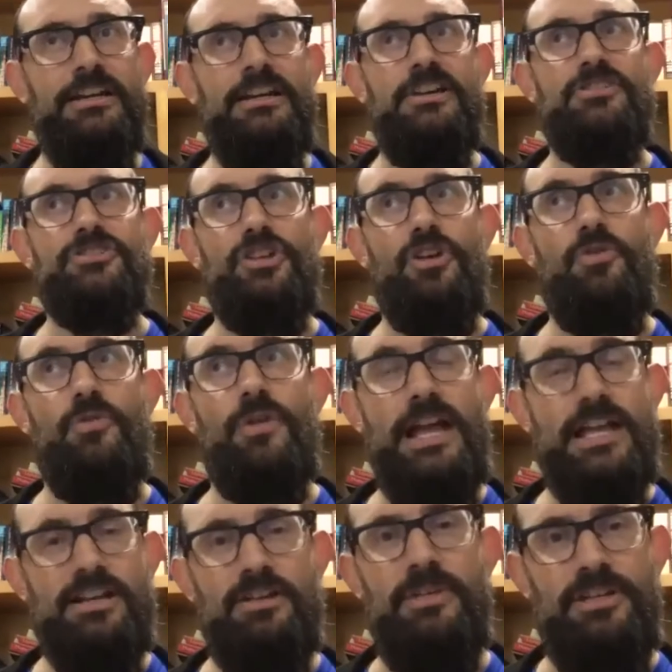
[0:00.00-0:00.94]
So when I
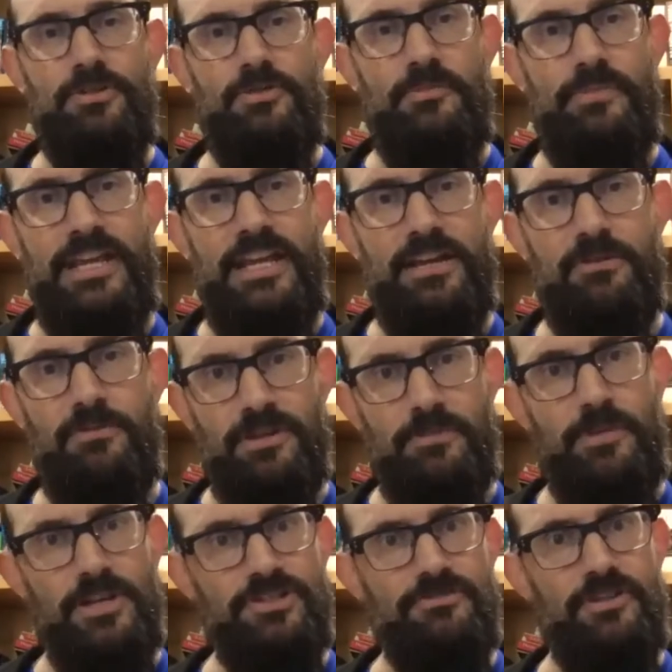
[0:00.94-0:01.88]
come into a meeting with a
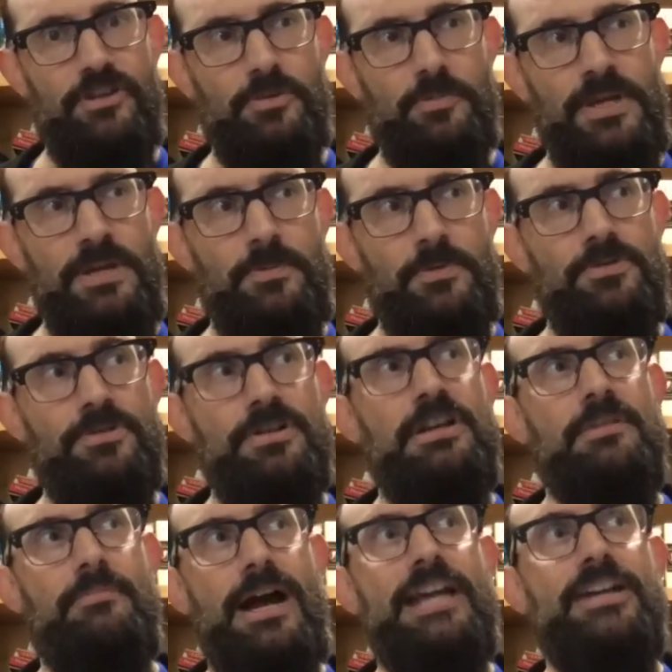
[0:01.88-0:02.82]
bunch of other people,
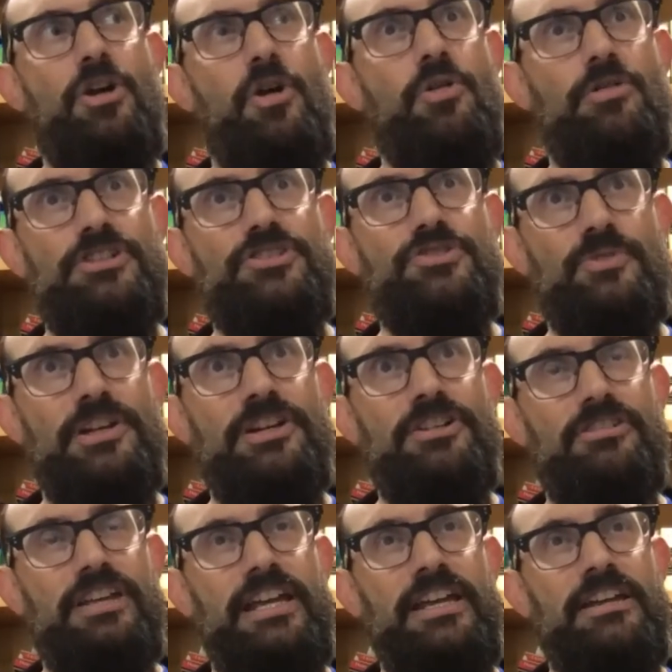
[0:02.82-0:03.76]
my goal is
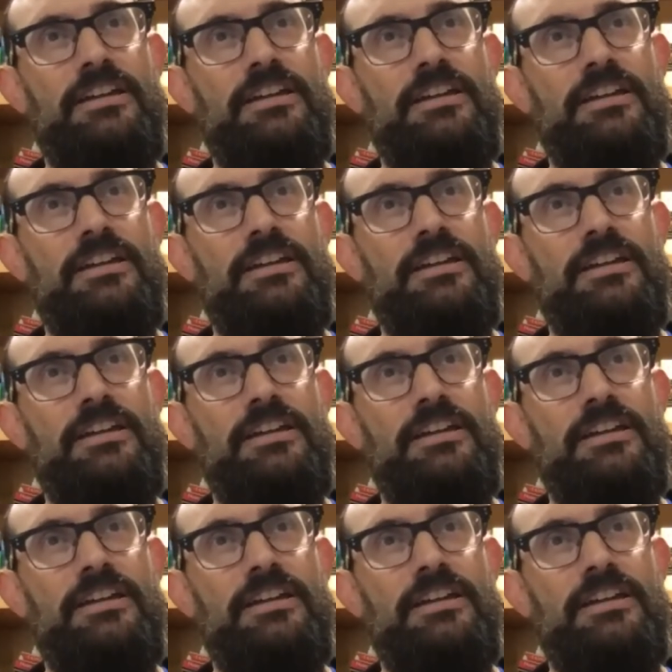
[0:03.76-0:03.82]
really,